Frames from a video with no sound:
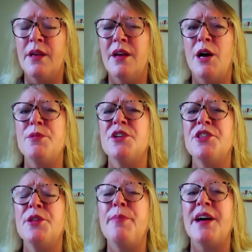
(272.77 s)
I was on
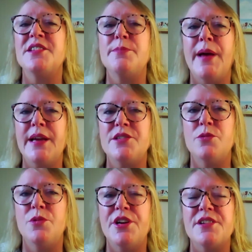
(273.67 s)
the bus back to
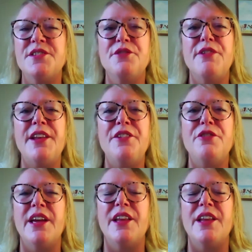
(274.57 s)
work, surrendering.